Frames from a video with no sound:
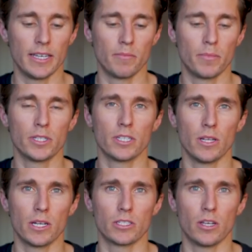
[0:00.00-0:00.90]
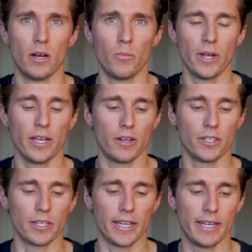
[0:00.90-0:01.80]
it puts a lot of top weight
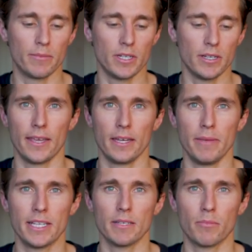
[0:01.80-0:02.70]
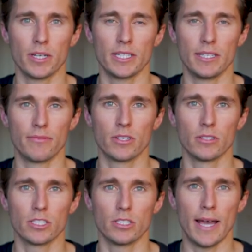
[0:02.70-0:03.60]
onto your camera and it makes it pretty
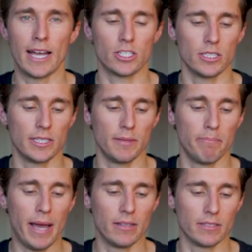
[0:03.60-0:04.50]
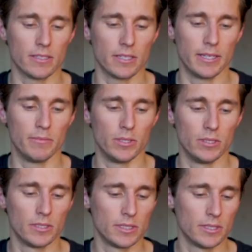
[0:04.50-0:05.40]
difficult to actually balance the gimbal.